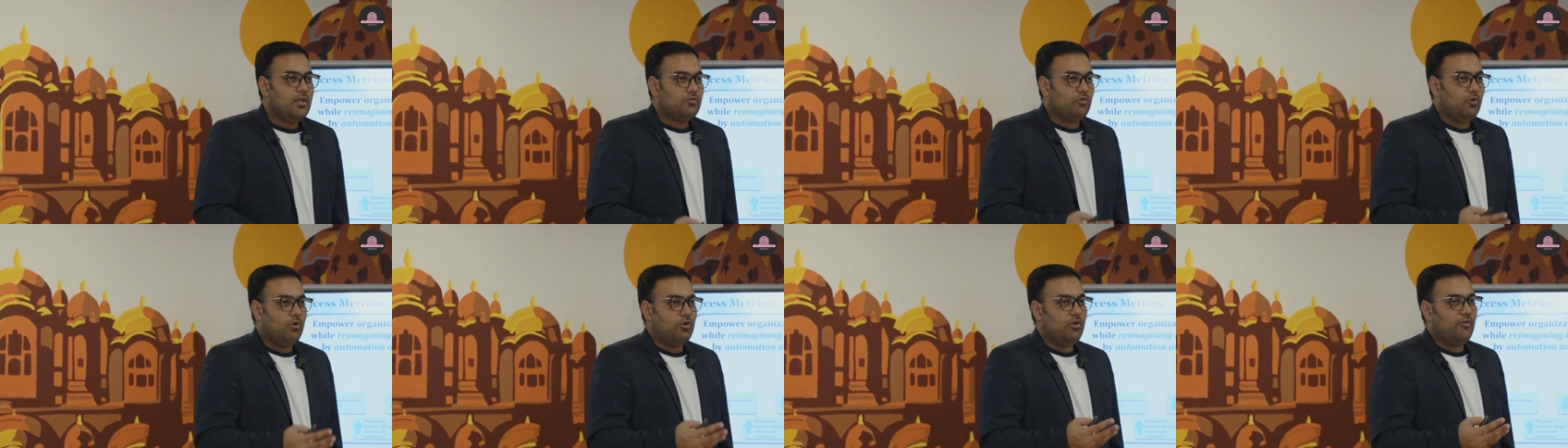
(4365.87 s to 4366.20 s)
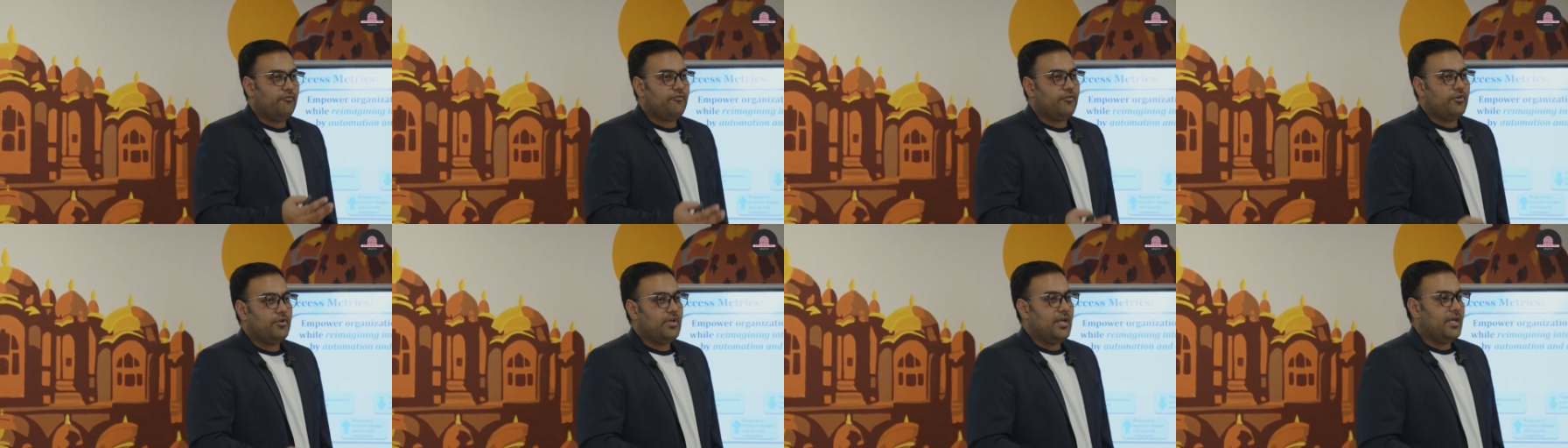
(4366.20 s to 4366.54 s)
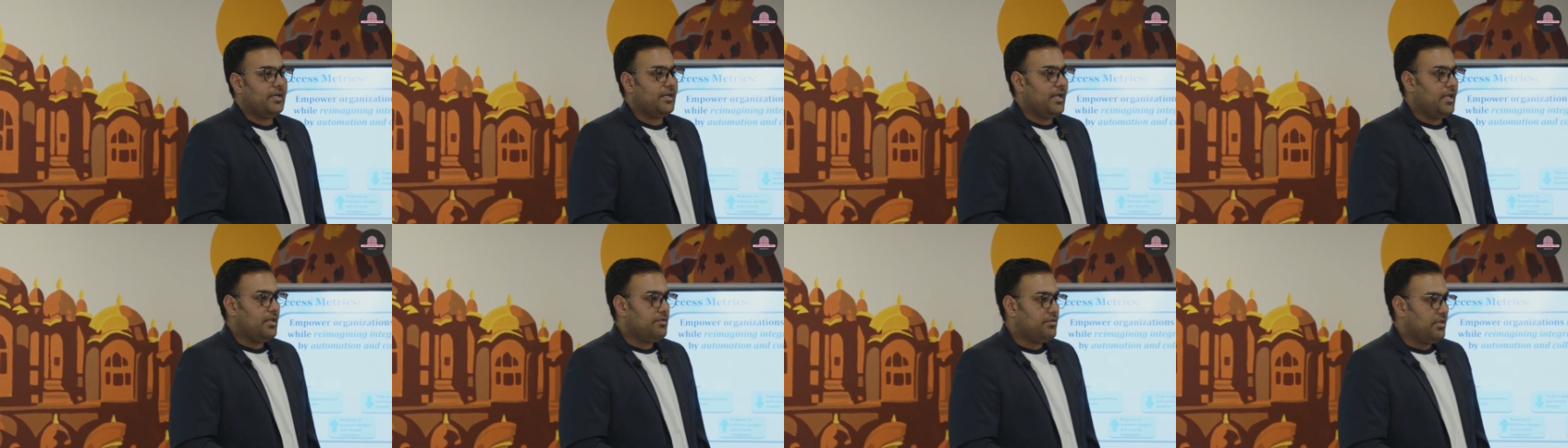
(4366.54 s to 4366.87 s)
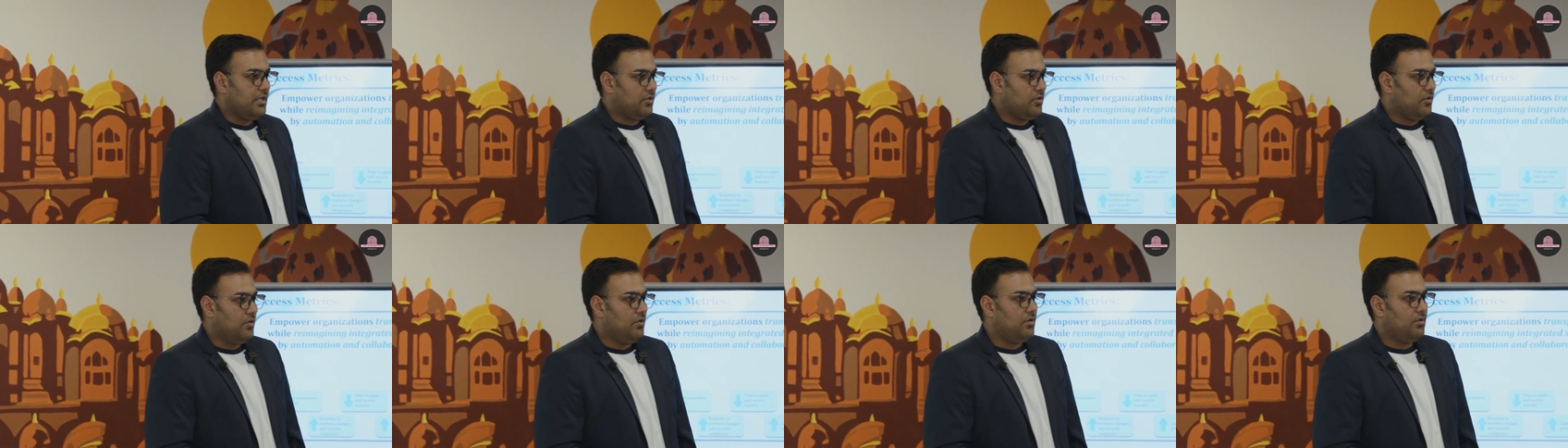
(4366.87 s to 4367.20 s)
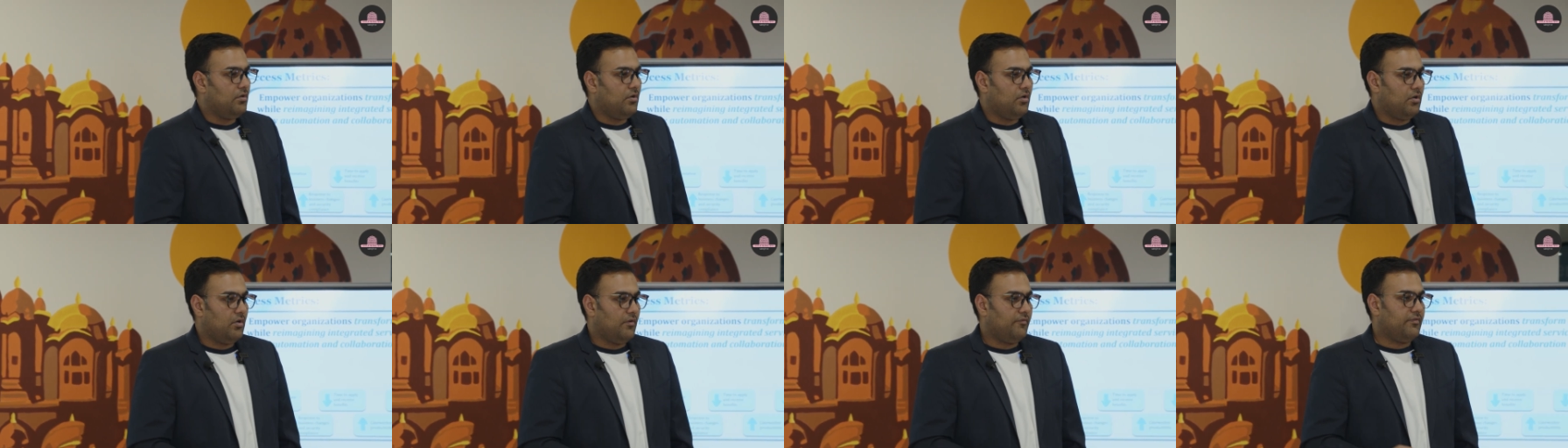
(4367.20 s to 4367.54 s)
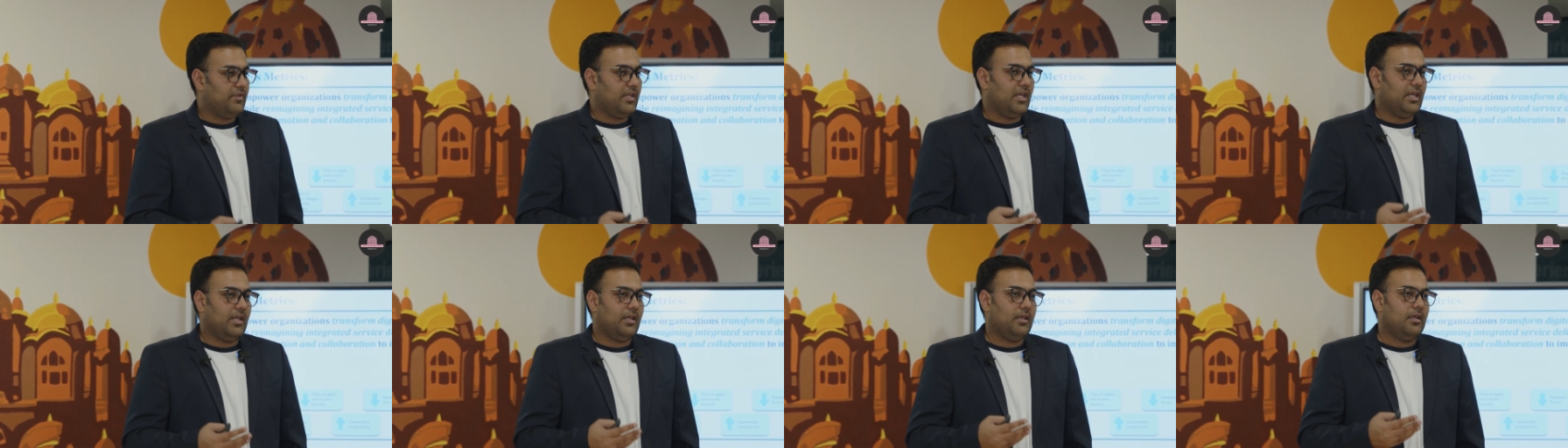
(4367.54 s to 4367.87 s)
So all of your data is secured, all of
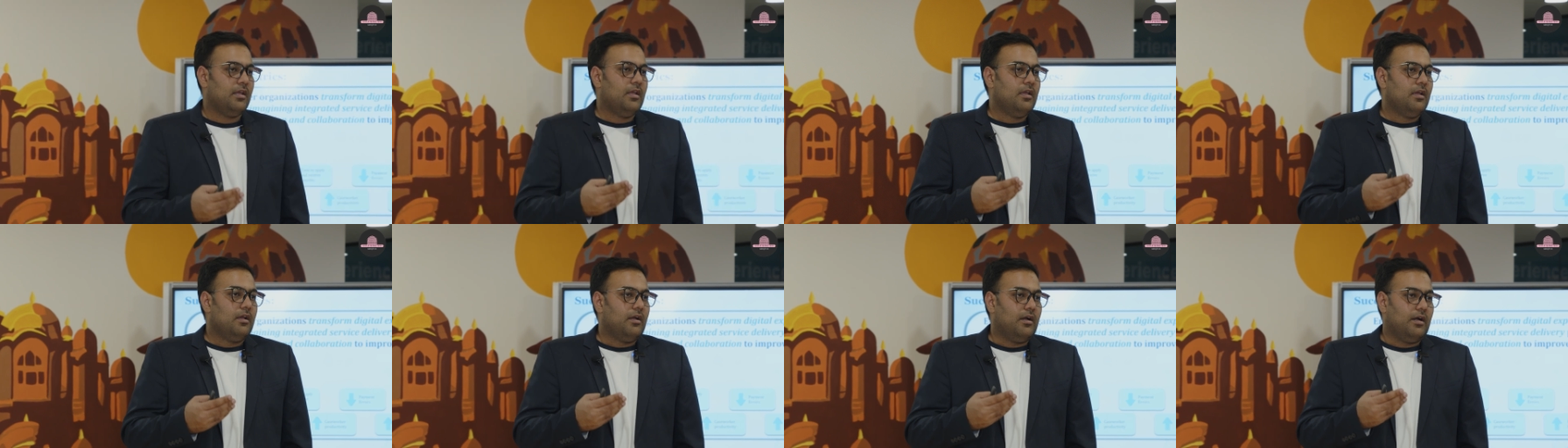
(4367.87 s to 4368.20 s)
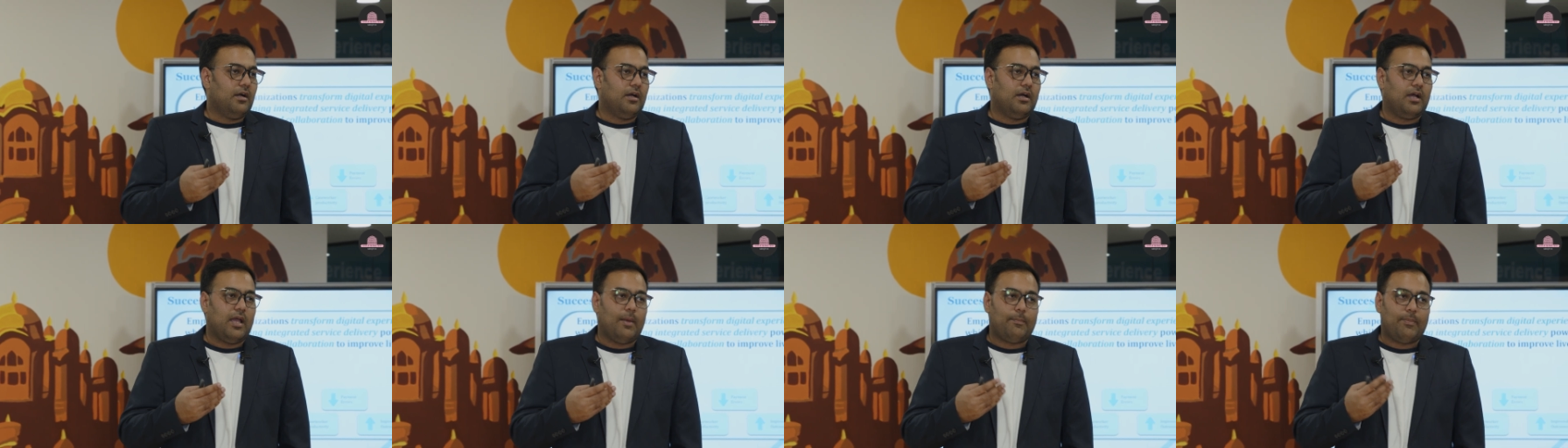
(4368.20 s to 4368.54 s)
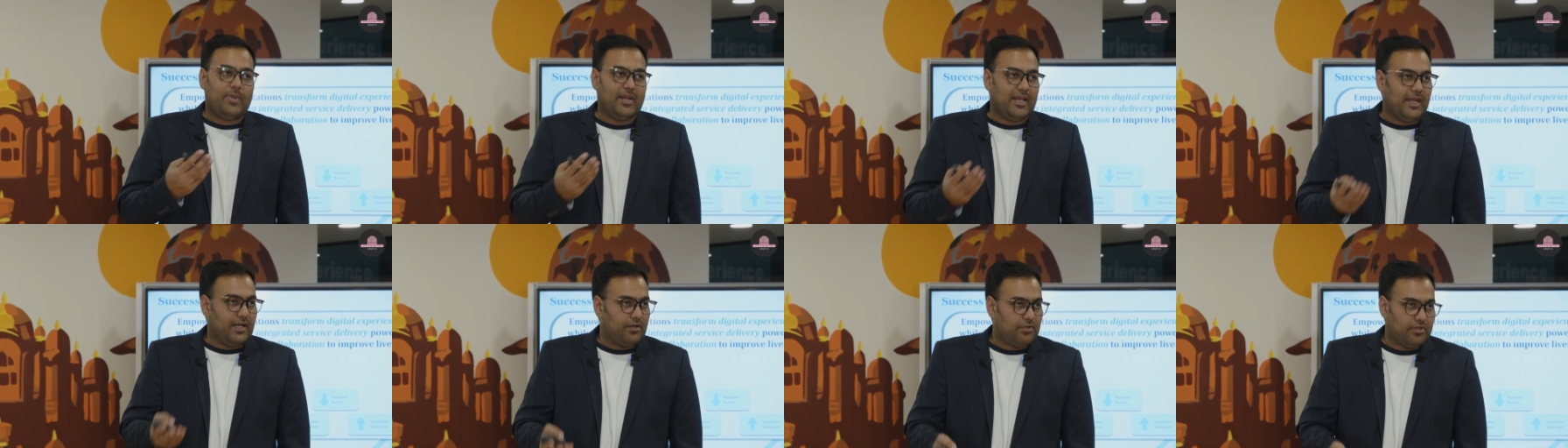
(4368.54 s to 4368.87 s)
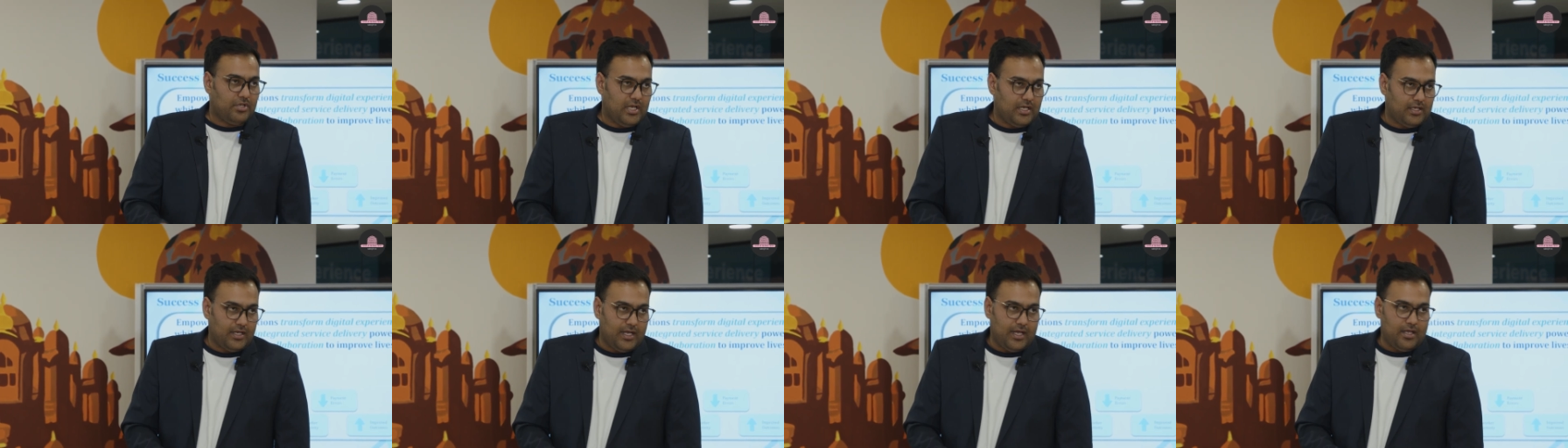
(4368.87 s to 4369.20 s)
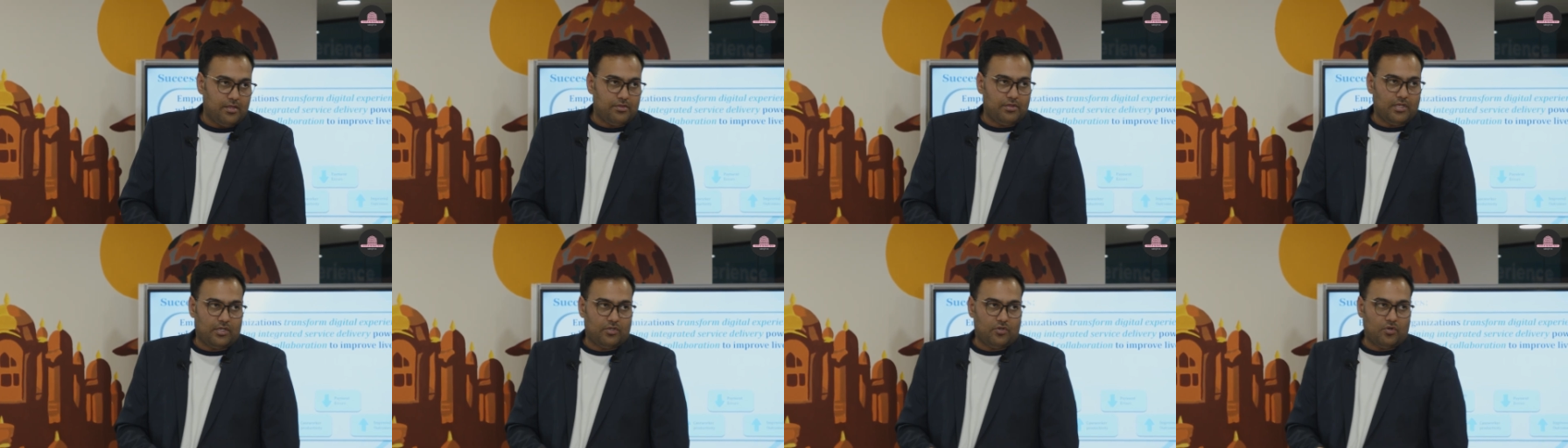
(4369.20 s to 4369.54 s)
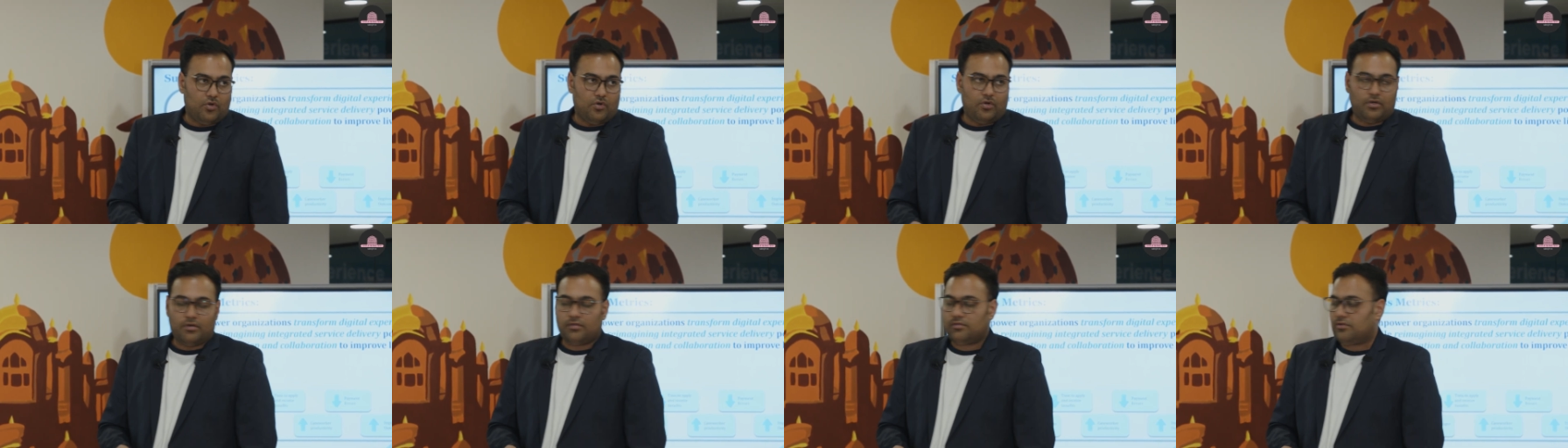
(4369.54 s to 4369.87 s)
the applicants' data is
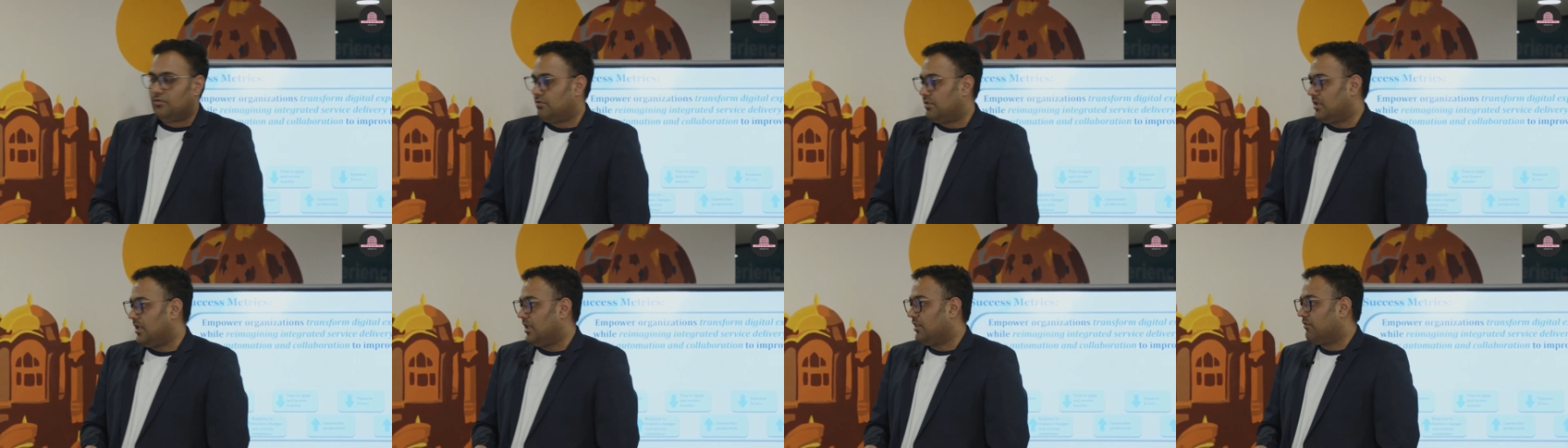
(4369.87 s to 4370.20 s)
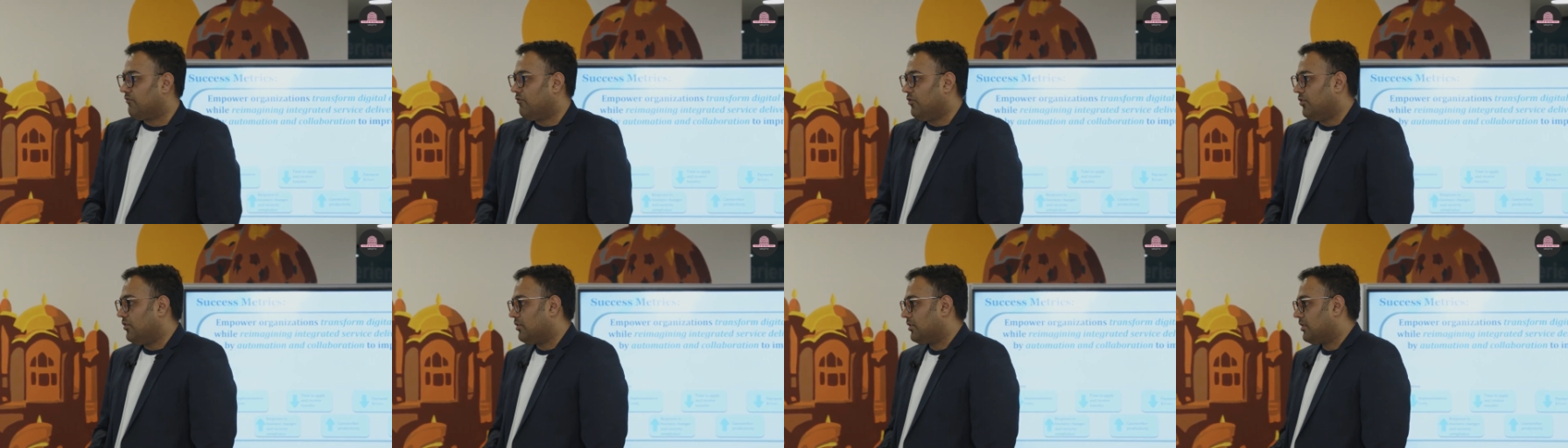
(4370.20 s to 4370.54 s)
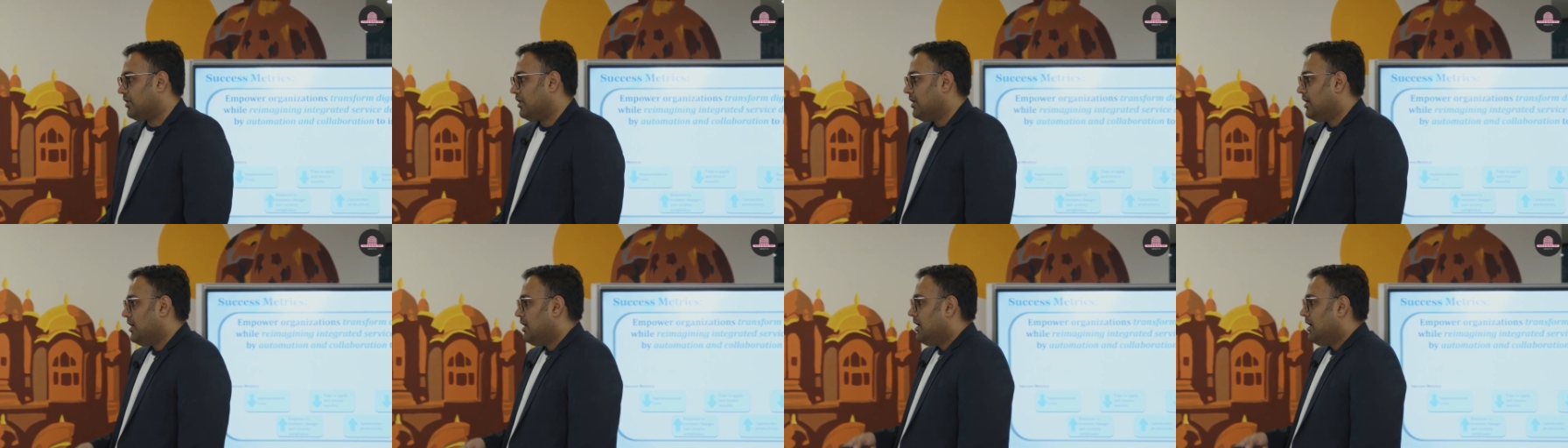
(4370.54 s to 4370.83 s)
secured through Salesforce.